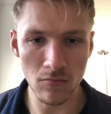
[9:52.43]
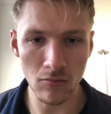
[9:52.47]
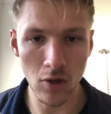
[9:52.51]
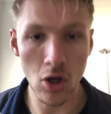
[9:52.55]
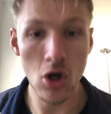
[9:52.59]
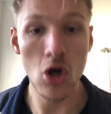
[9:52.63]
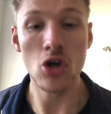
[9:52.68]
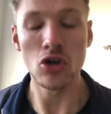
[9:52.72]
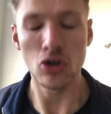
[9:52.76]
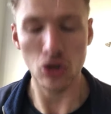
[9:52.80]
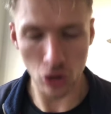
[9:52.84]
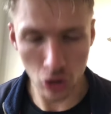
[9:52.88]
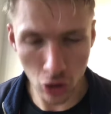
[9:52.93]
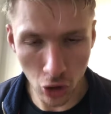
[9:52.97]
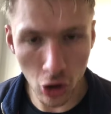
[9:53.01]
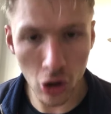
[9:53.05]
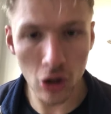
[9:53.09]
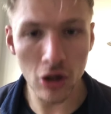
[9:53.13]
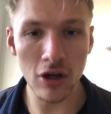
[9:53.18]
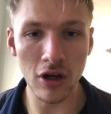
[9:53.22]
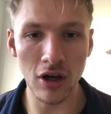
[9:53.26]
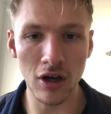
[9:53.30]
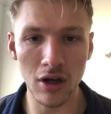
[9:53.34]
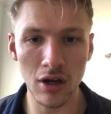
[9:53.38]
to
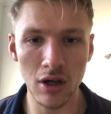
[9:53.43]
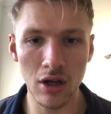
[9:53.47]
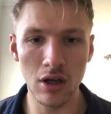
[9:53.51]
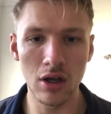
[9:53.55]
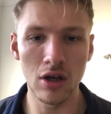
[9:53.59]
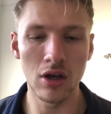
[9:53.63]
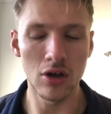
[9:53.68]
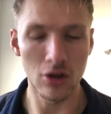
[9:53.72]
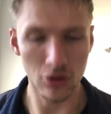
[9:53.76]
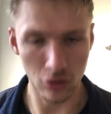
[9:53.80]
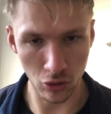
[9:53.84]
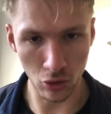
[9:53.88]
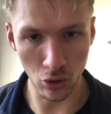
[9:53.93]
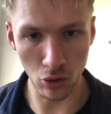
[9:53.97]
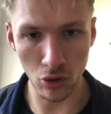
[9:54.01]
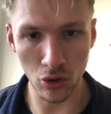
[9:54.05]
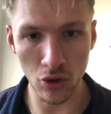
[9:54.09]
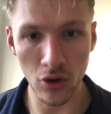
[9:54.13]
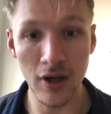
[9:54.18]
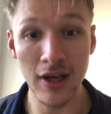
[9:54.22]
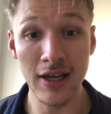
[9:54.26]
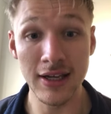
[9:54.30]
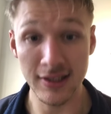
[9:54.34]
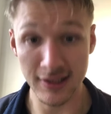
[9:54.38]
conquer your
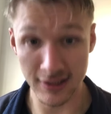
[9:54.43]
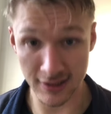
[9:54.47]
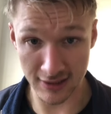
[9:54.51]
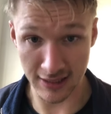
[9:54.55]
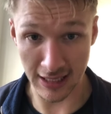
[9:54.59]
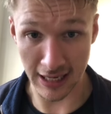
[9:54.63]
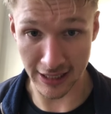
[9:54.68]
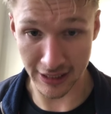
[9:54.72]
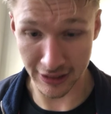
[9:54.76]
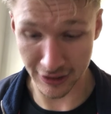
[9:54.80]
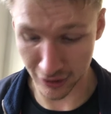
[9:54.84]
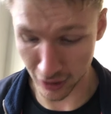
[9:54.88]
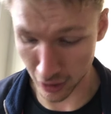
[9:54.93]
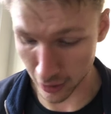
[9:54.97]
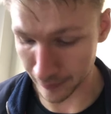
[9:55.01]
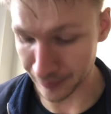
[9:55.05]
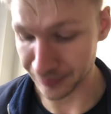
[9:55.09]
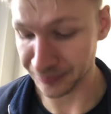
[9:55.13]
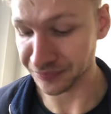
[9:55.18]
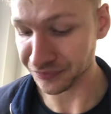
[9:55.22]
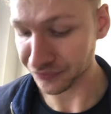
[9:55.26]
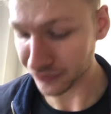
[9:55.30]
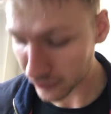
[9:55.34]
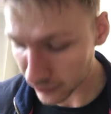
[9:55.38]
dyslexia.
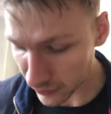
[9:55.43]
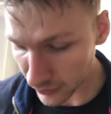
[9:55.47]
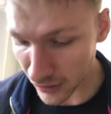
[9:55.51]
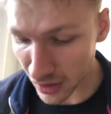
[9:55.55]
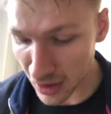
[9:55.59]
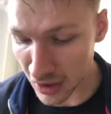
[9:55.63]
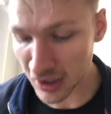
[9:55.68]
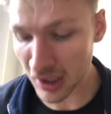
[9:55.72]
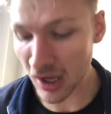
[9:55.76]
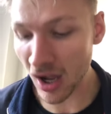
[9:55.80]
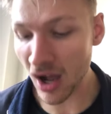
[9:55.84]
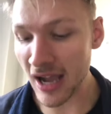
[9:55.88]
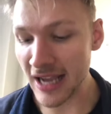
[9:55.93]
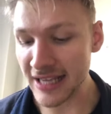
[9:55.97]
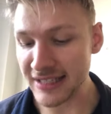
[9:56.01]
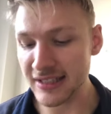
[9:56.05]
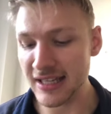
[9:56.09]
Guys,